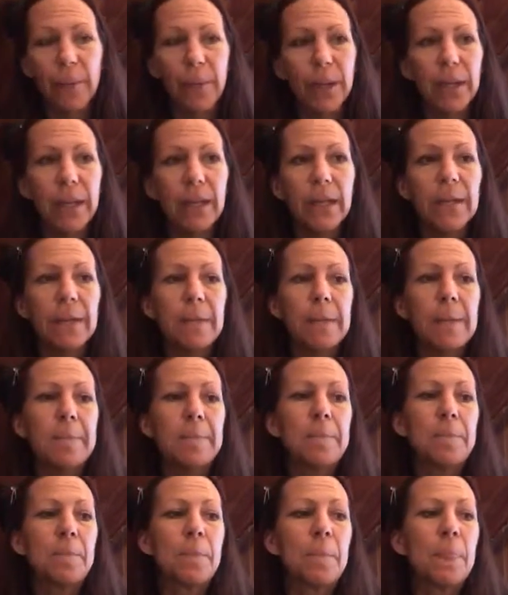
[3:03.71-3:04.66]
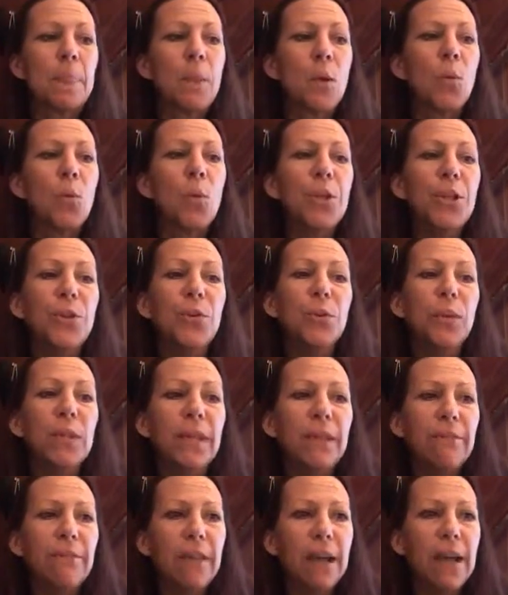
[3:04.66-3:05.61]
But when you
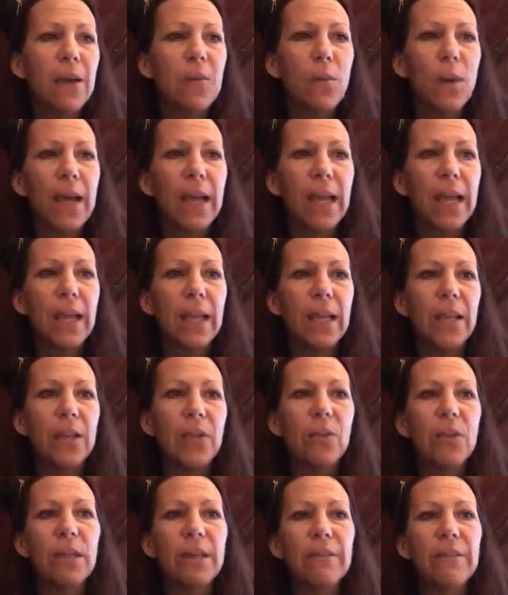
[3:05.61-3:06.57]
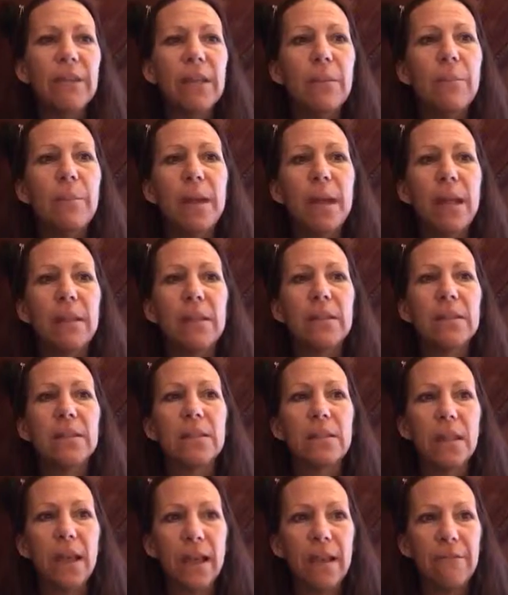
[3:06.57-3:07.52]
live that way, you live an
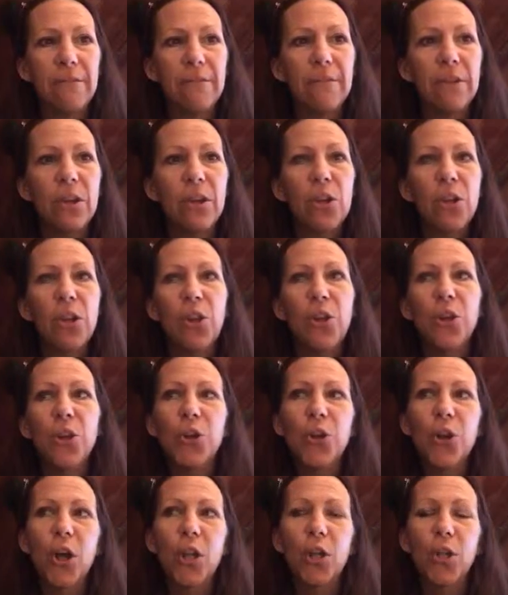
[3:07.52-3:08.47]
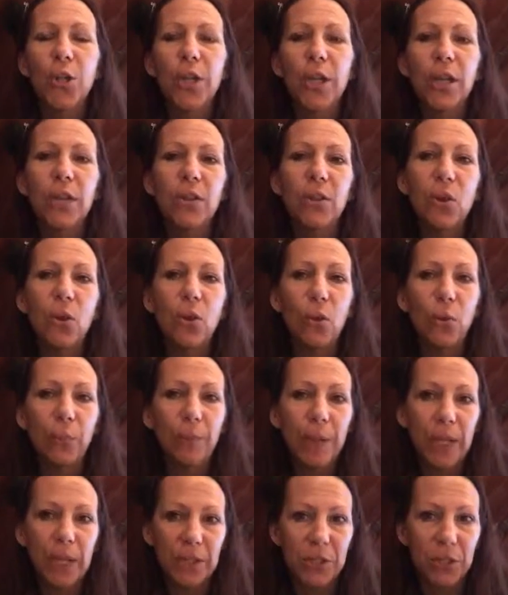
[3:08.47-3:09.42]
imbalanced life. You're not looking at the whole
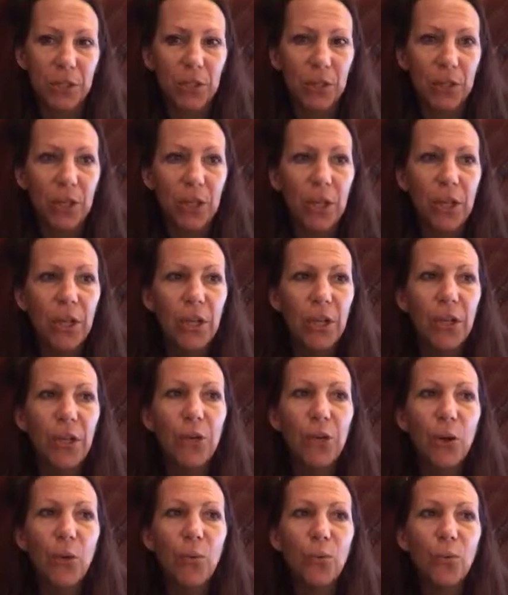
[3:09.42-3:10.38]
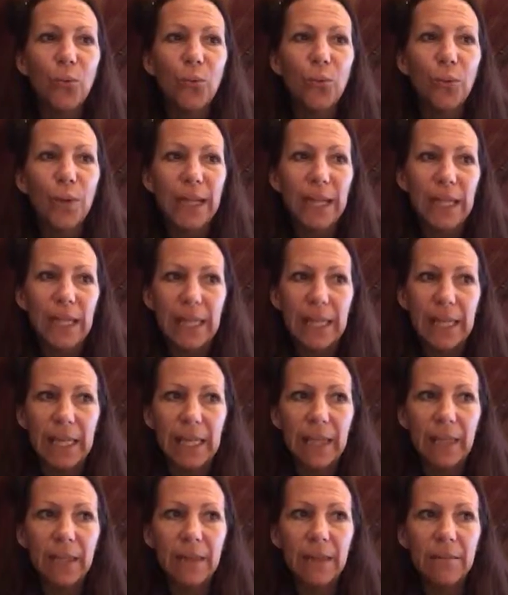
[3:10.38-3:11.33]
picture. You don't
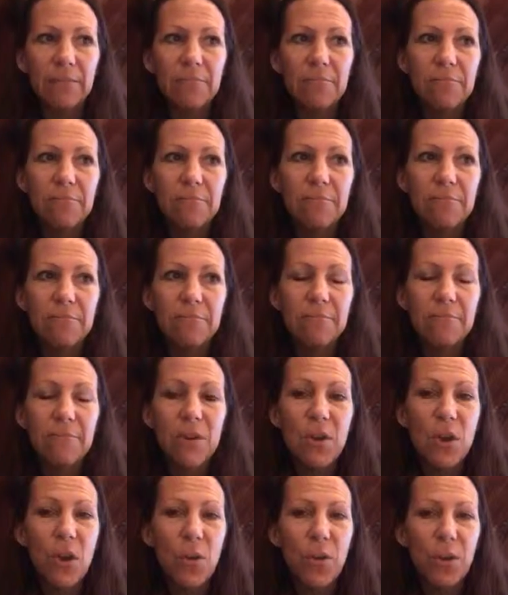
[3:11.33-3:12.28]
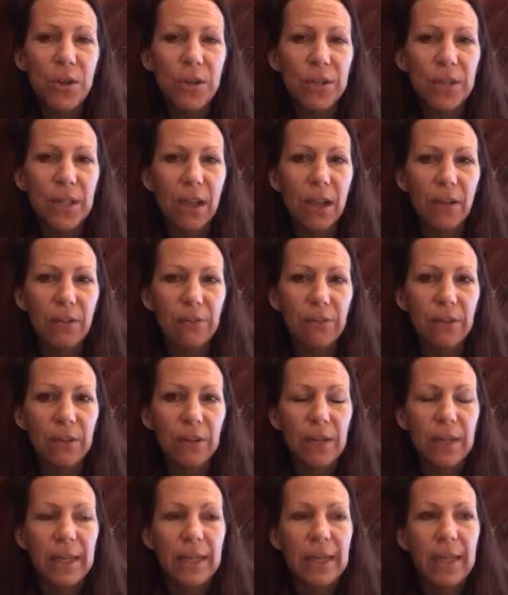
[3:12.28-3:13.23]
really know yourself,
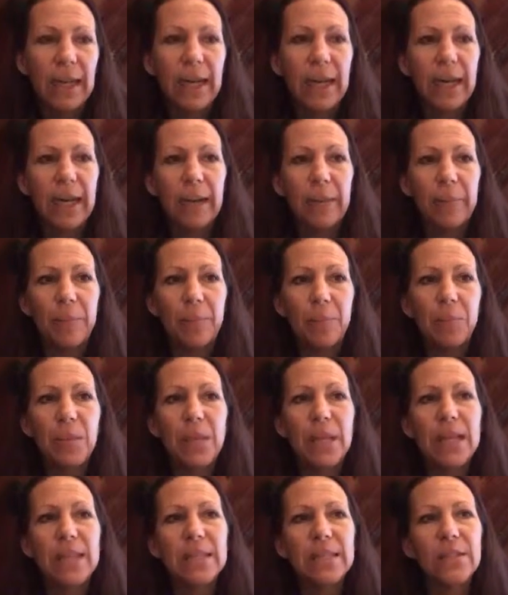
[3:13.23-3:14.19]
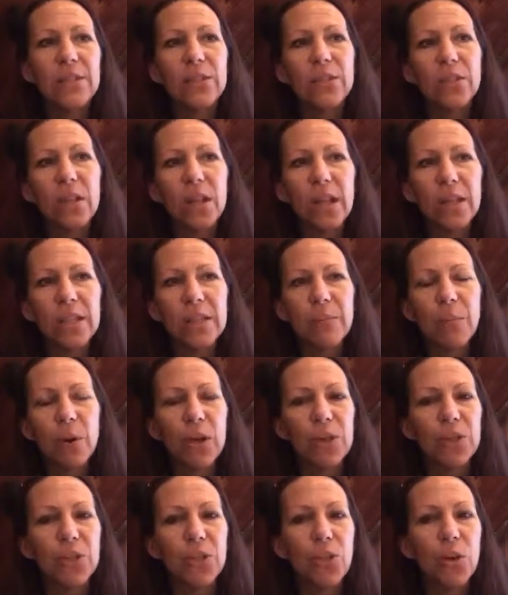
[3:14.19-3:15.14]
because there's lots of
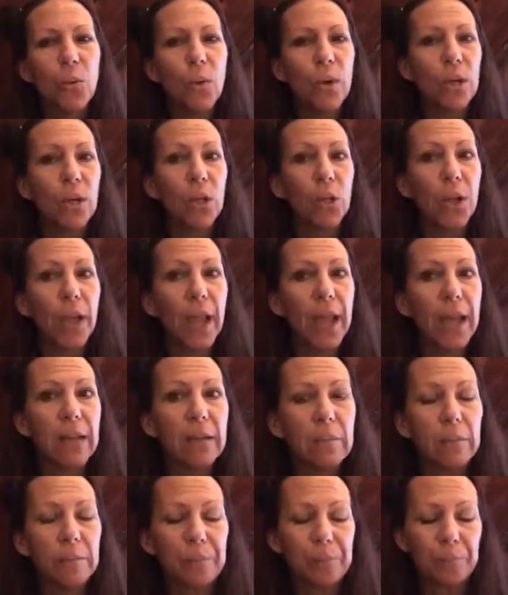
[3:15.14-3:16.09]
parts you don't want to look at.